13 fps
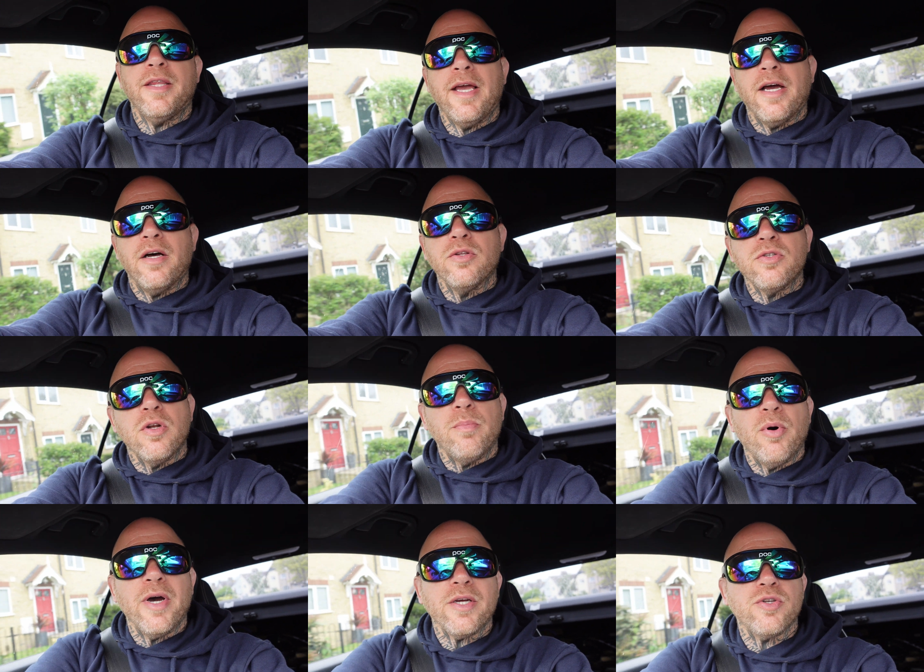down to the
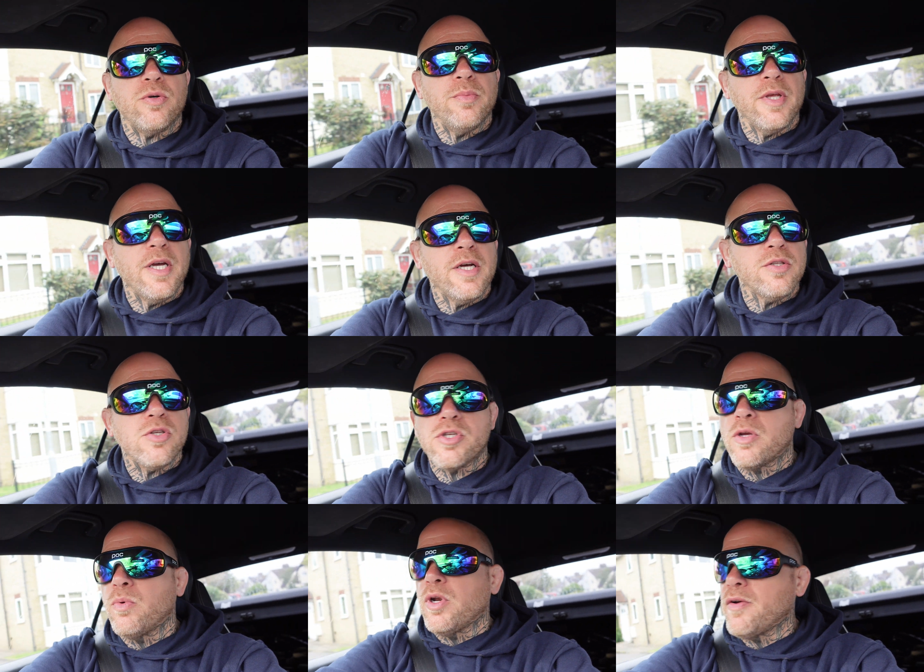bike shop now to
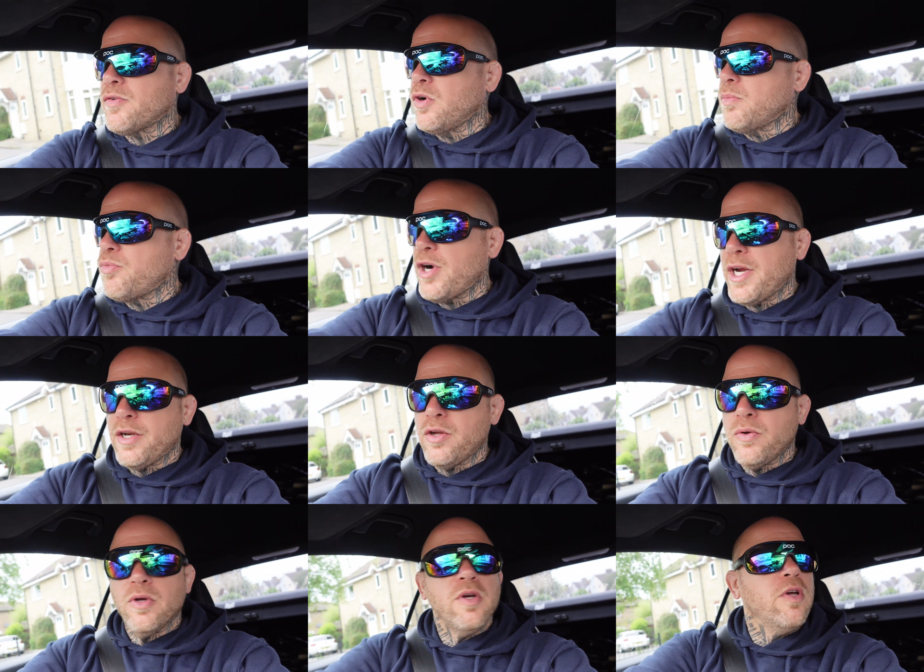see what they've got brand
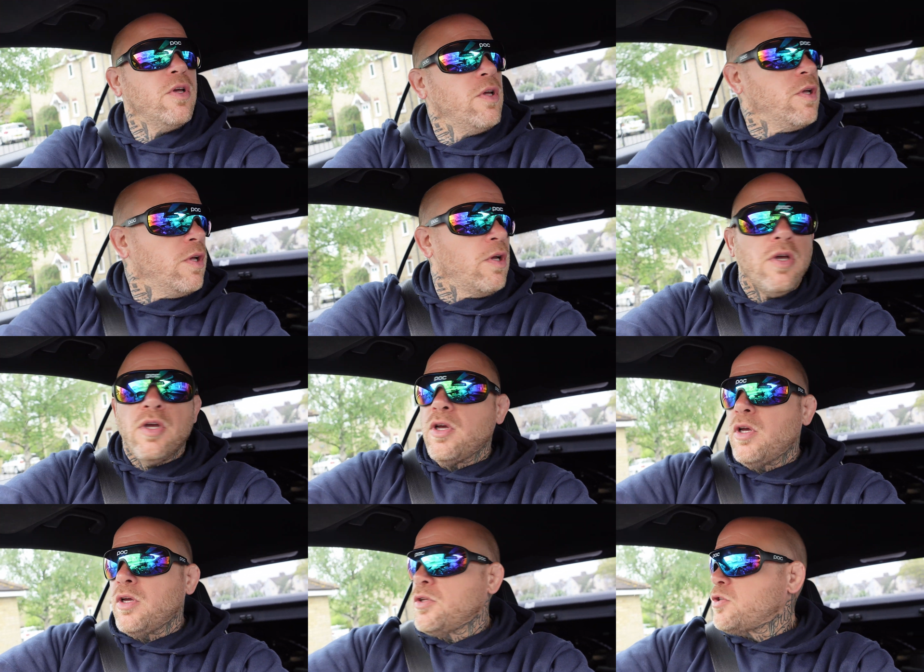new.
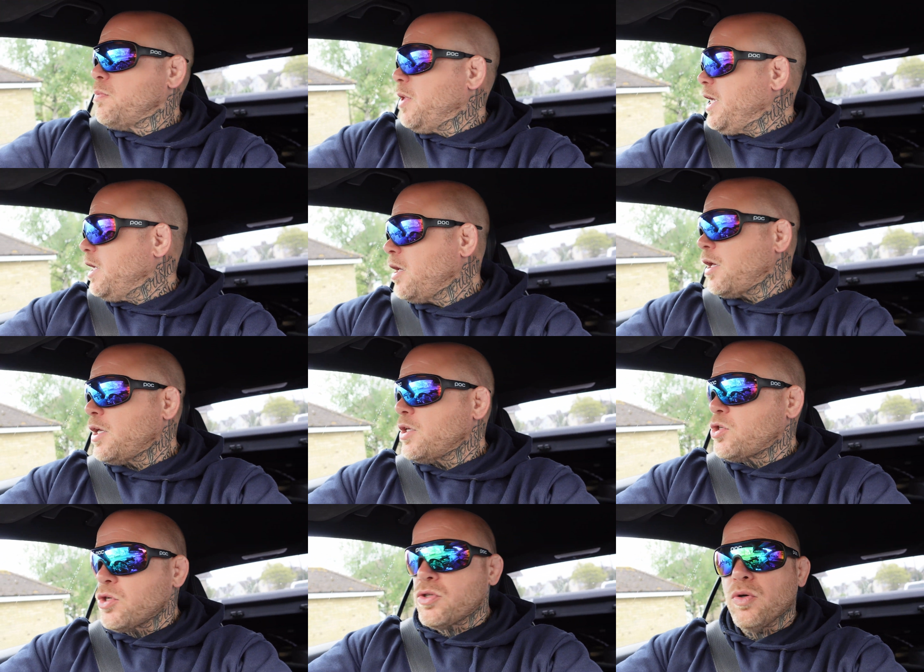To me,
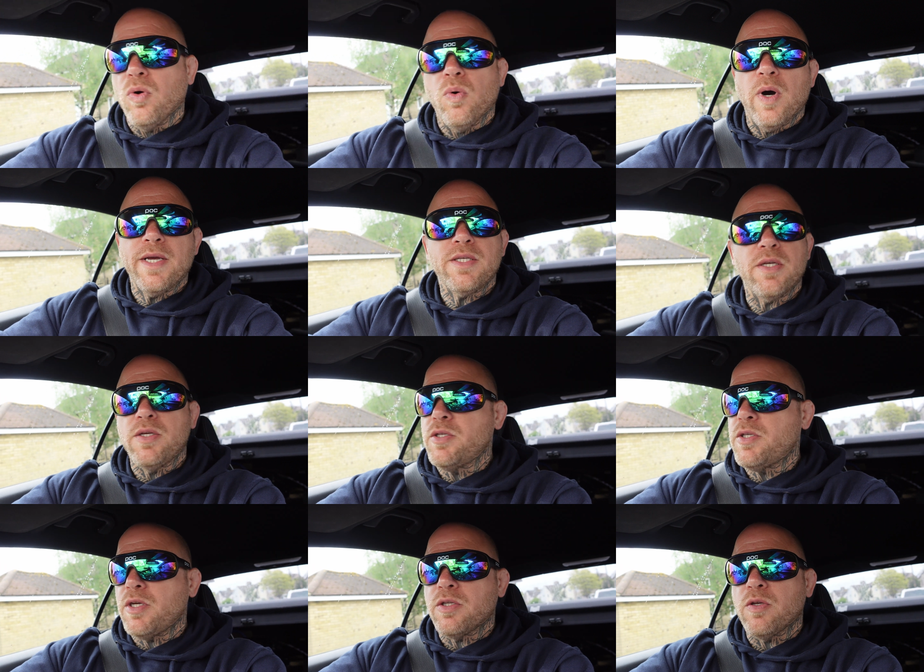it's just always
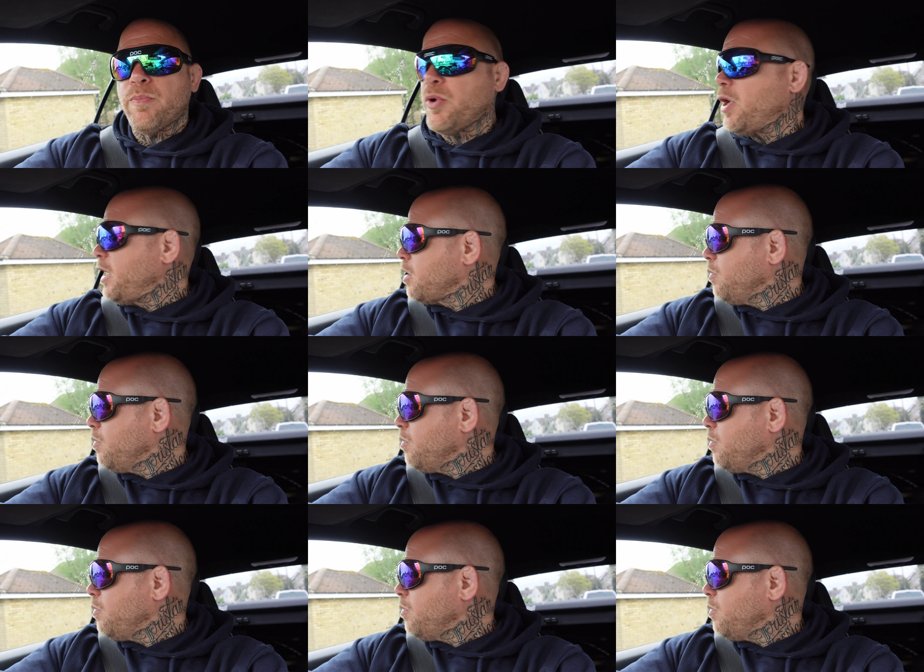easier to buy and